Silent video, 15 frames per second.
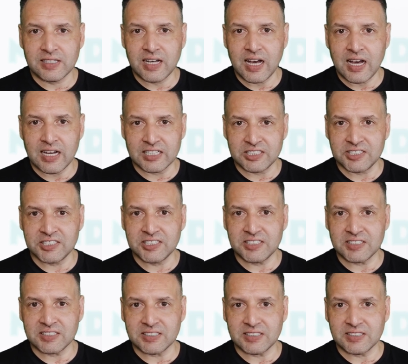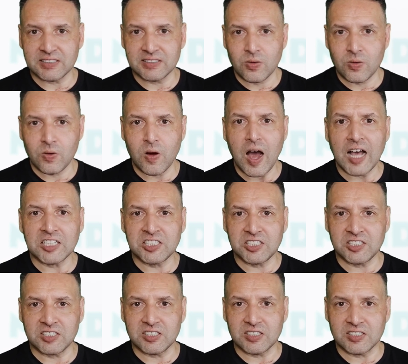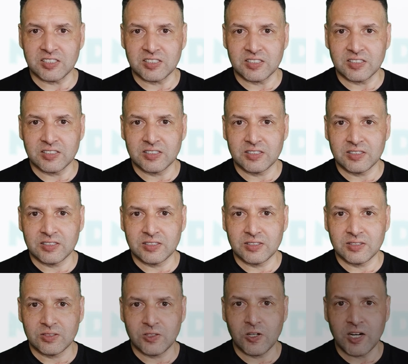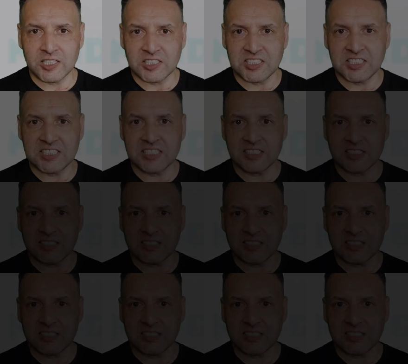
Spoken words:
hashi, or hashi, or hashi.